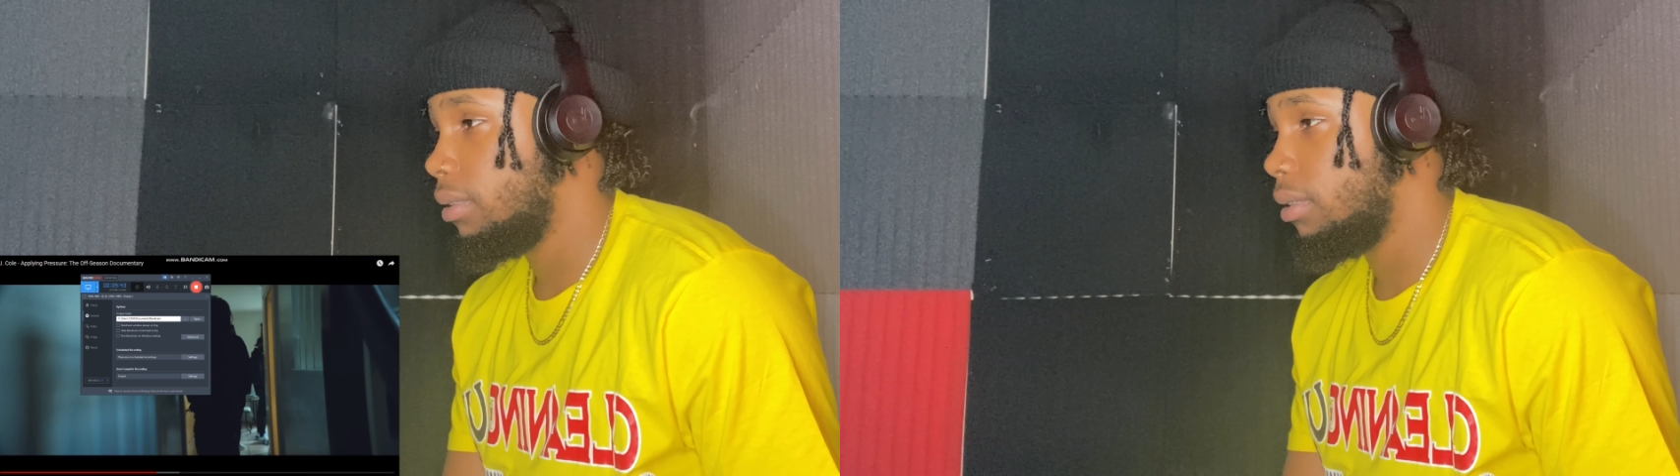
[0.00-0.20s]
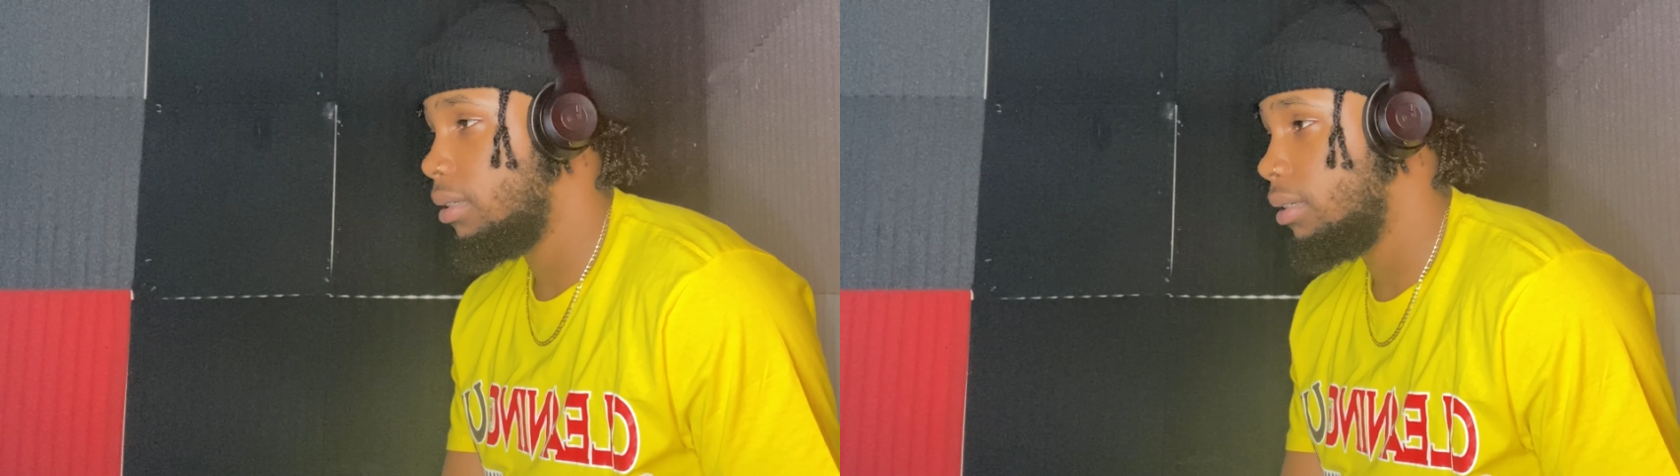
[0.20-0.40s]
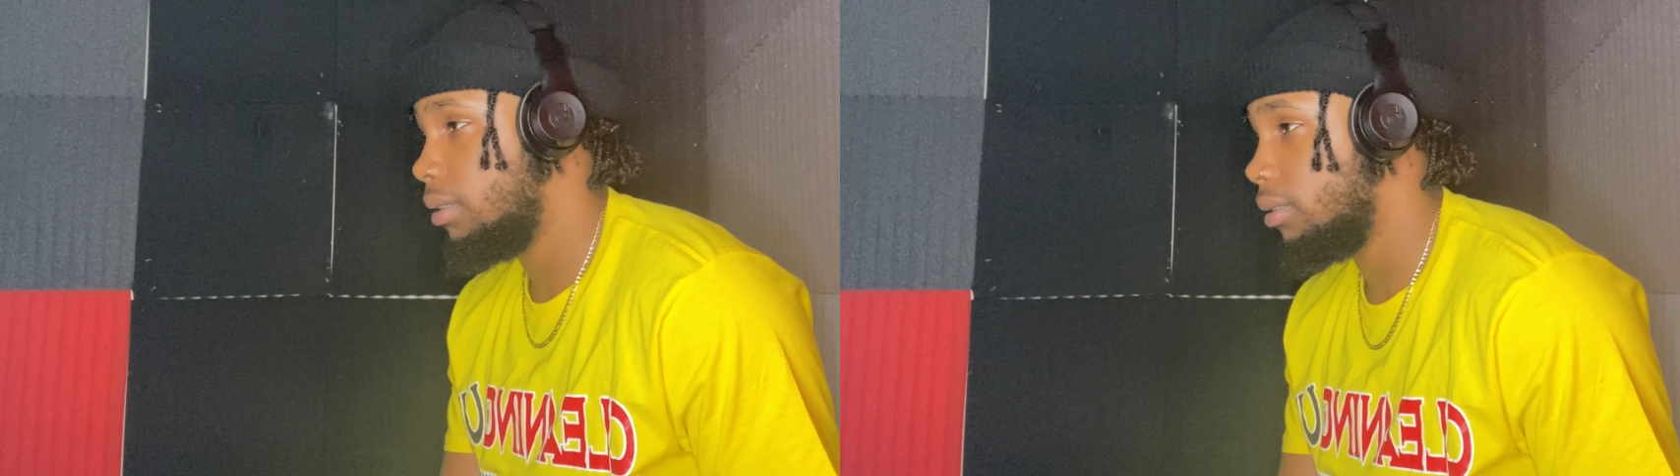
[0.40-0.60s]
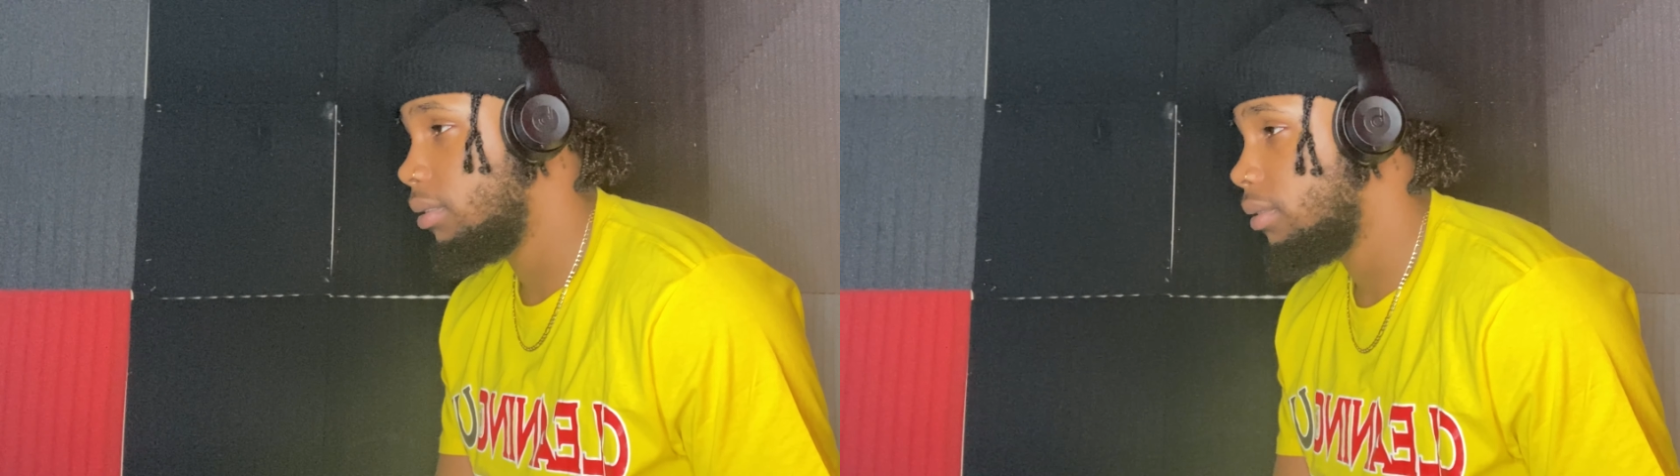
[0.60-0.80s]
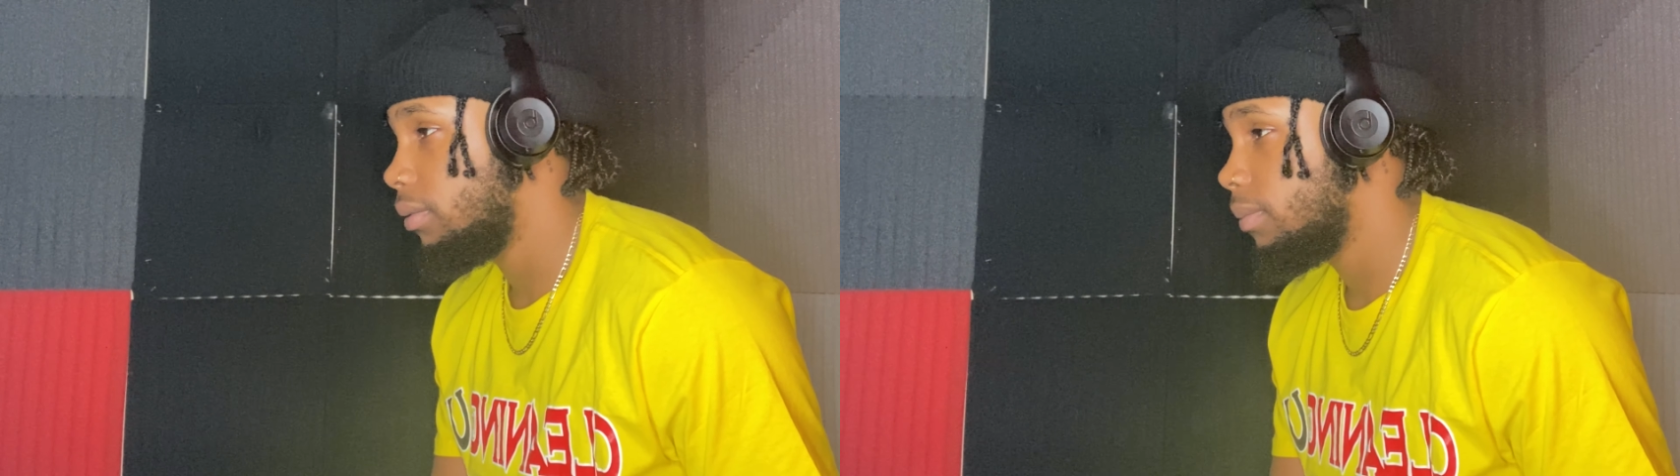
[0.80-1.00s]
Cause
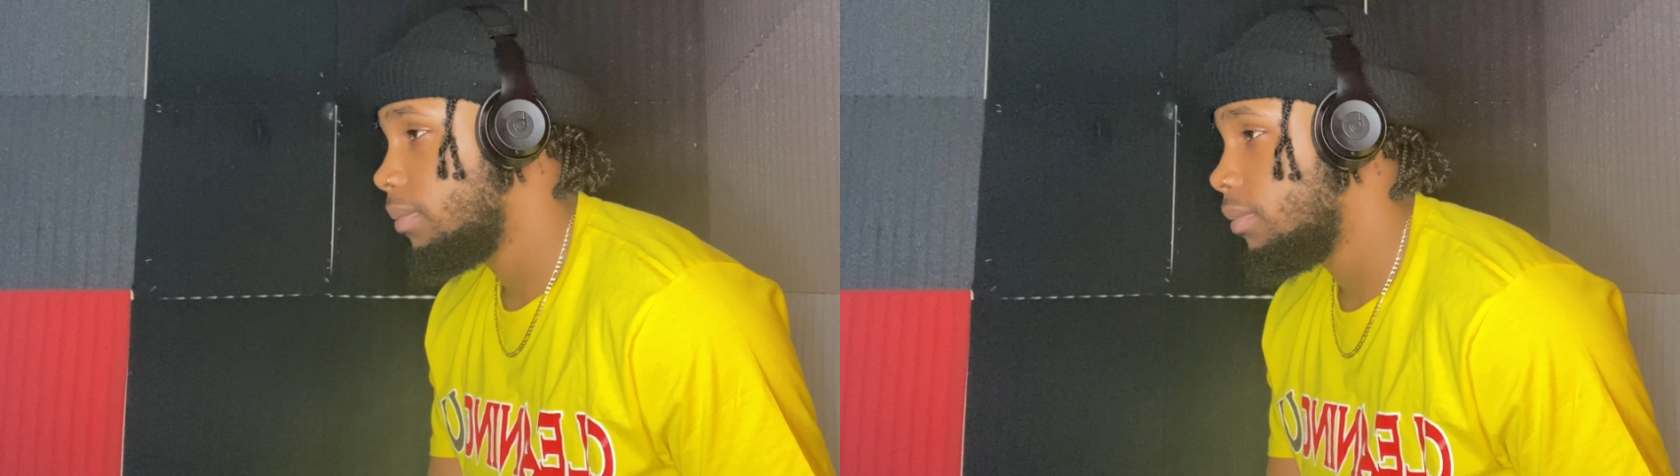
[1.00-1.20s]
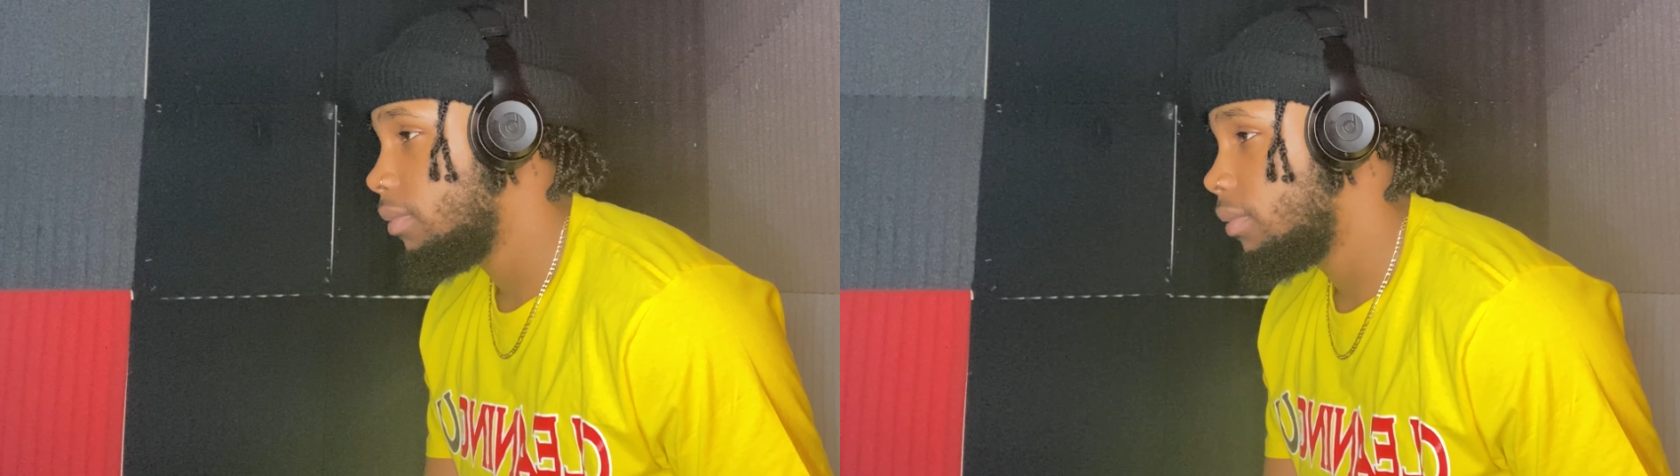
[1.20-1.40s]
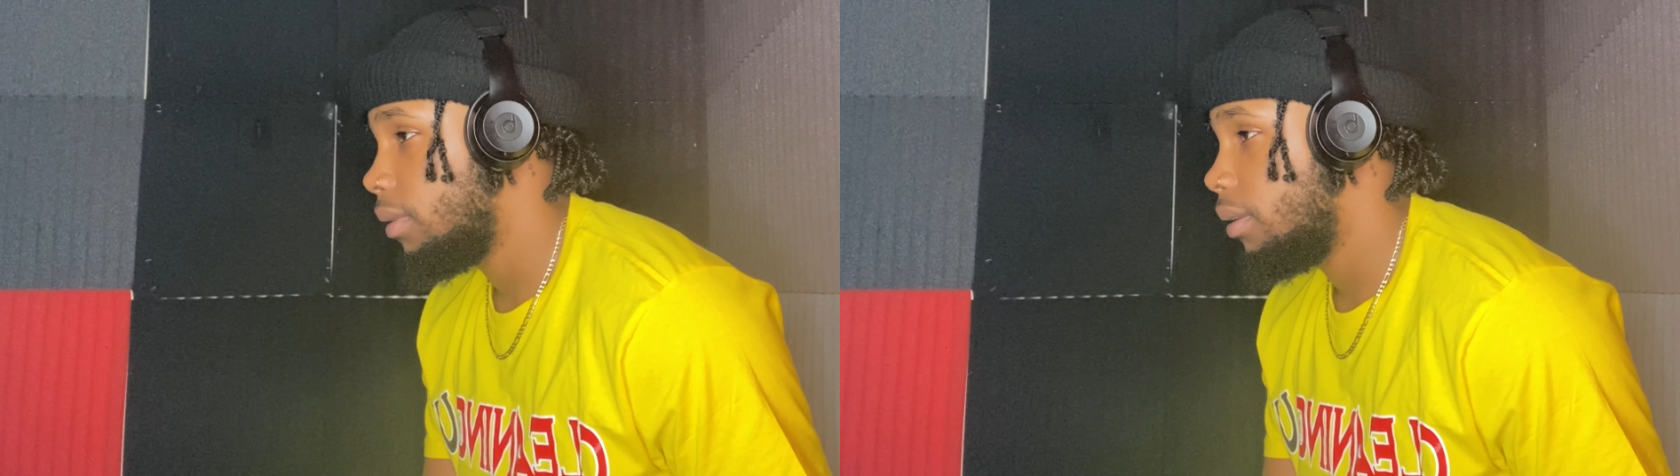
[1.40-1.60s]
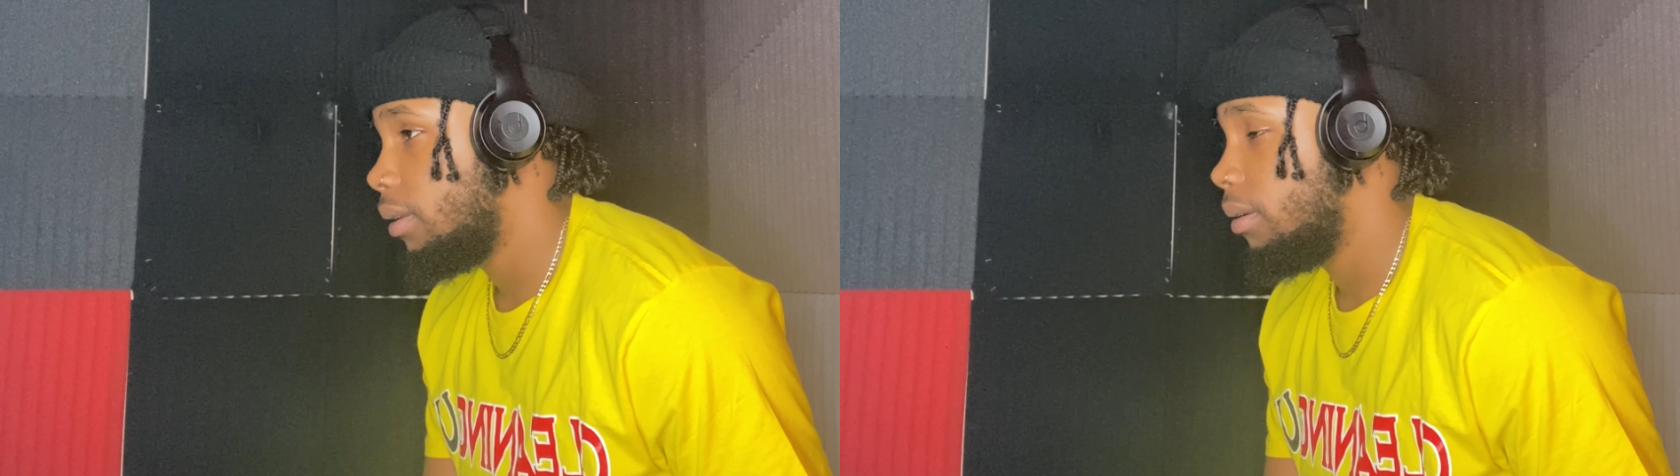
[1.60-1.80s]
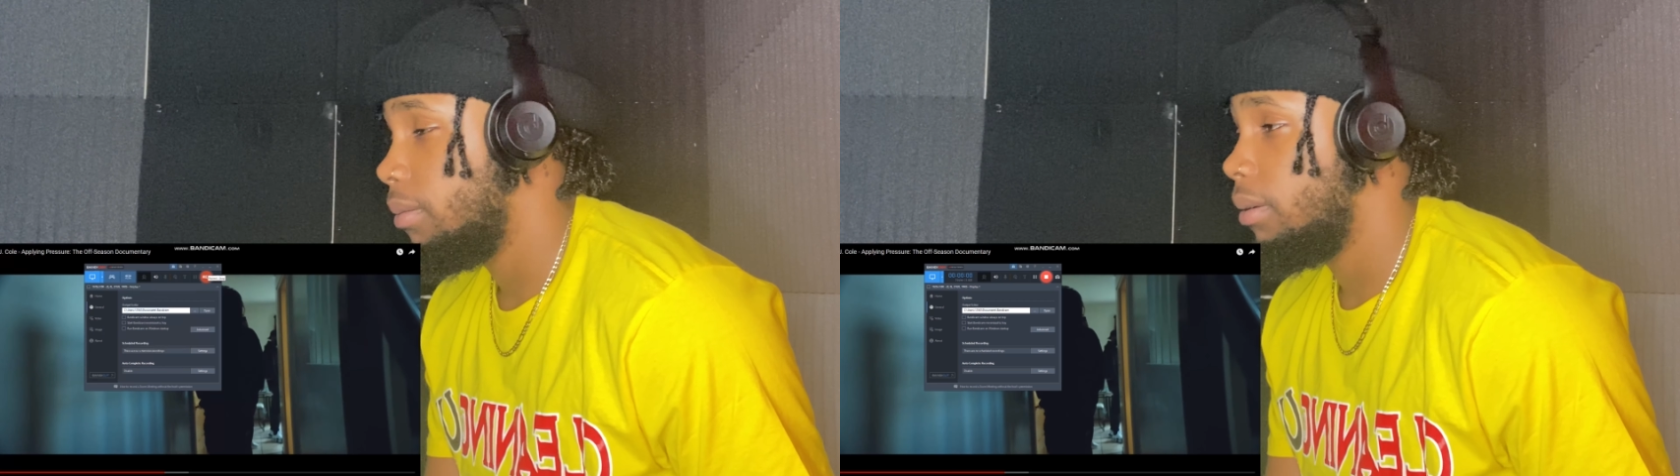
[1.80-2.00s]

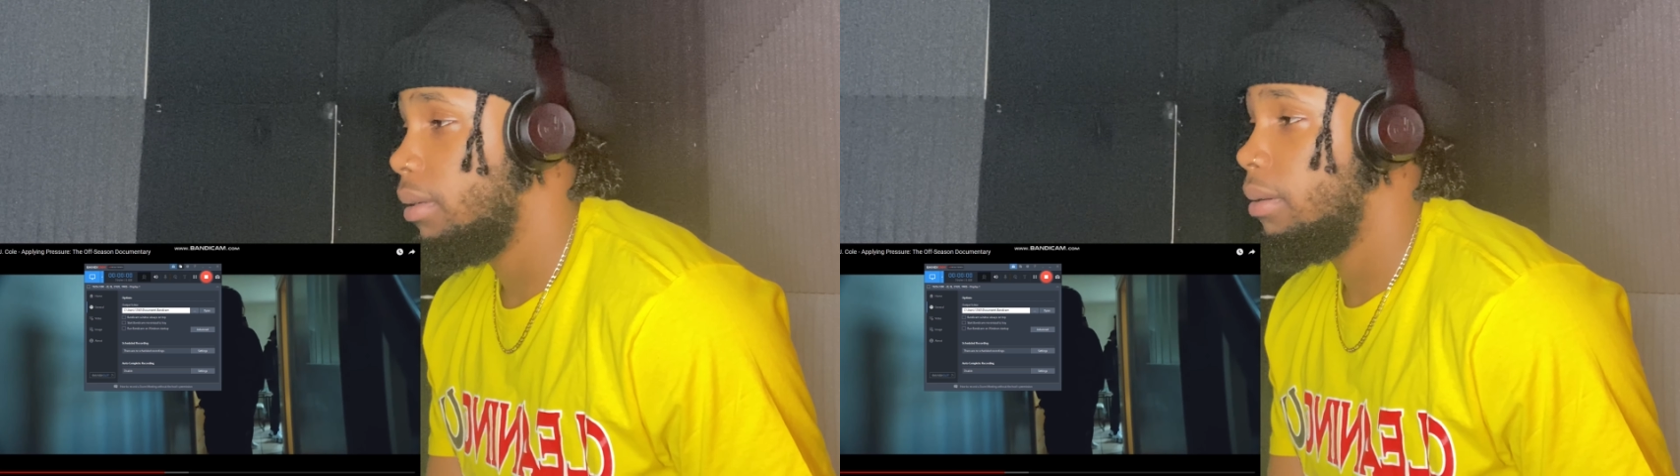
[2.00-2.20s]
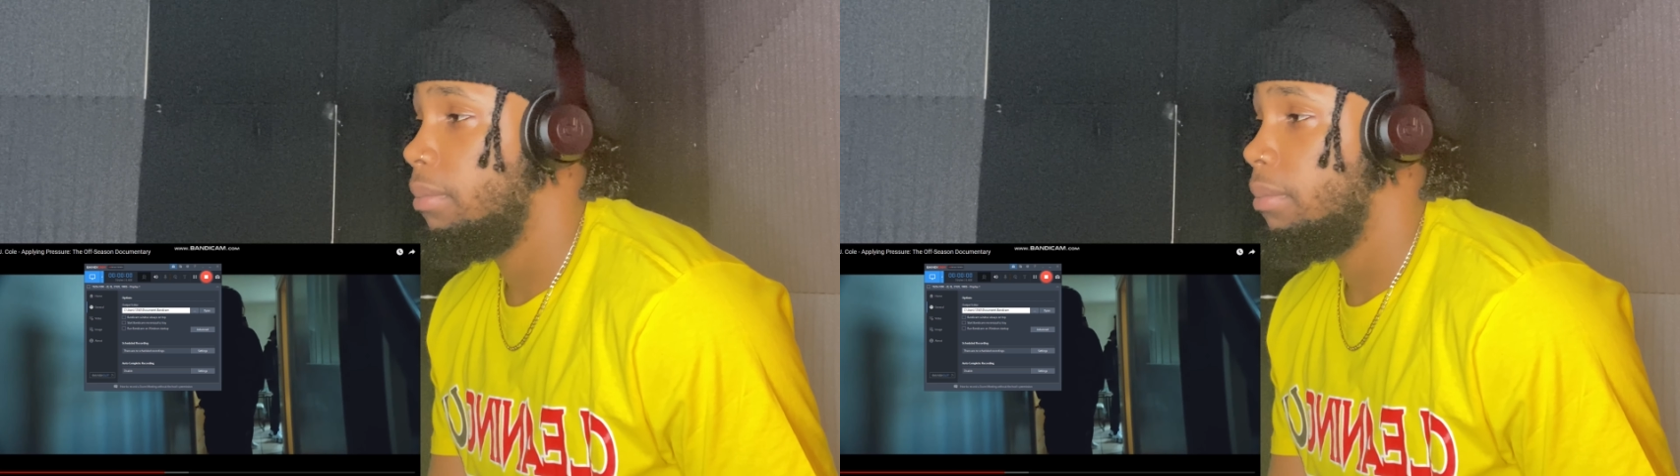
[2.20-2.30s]
in